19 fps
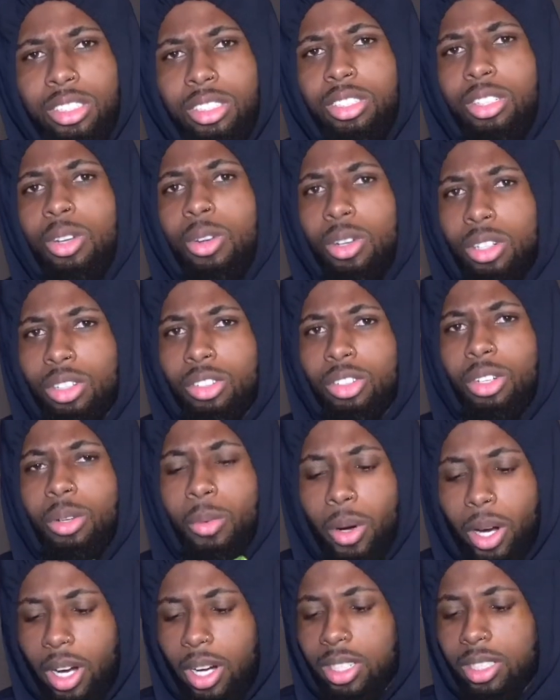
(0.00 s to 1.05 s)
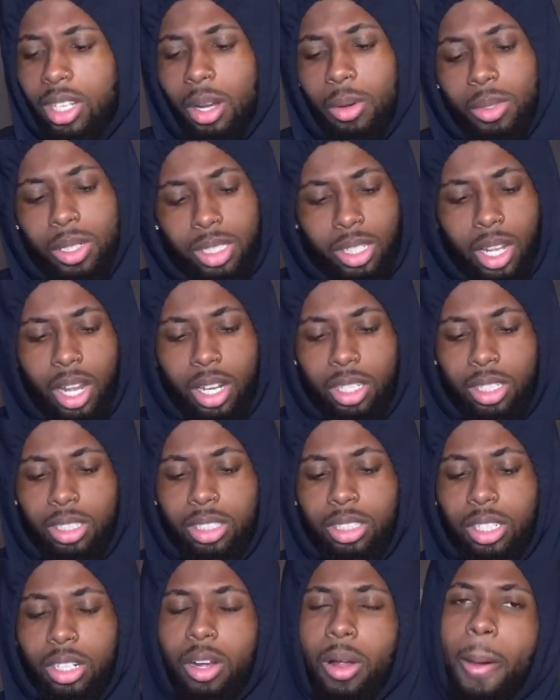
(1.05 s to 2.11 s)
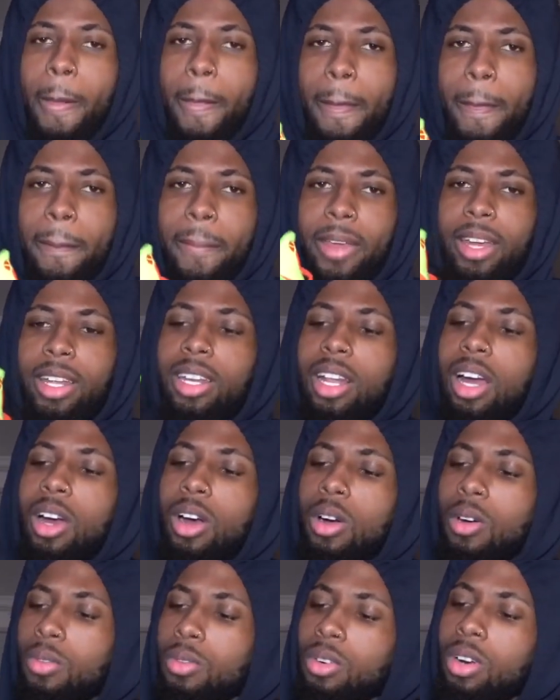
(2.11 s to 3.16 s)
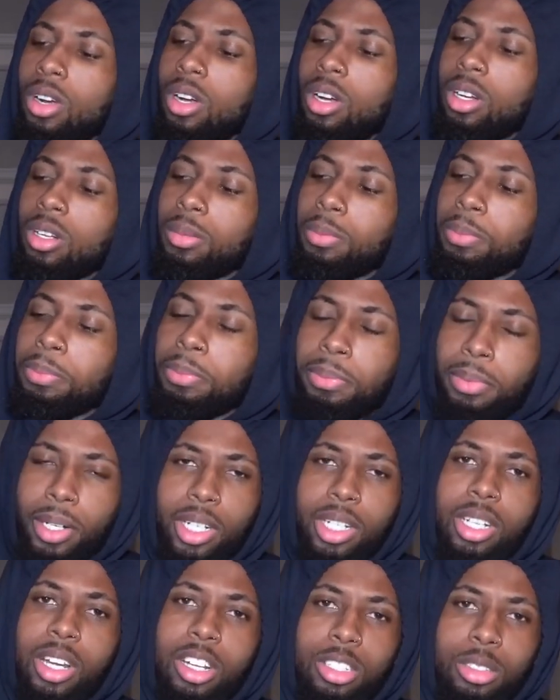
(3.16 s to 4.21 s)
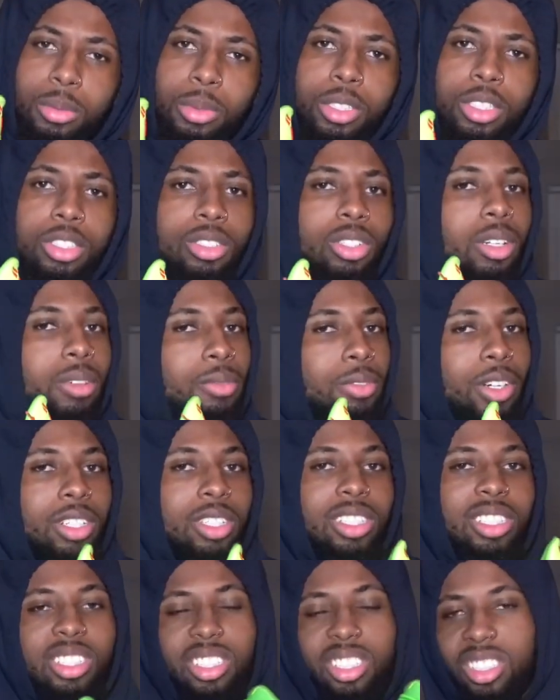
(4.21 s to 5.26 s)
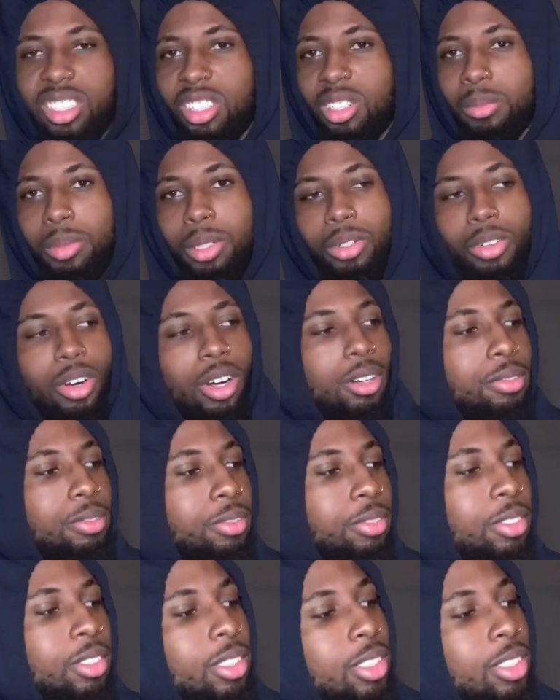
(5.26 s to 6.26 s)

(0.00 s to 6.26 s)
2 to 3 wears, I was solid. So yeah, overall, pretty comfortable shoe. At first, it's just gonna be rough.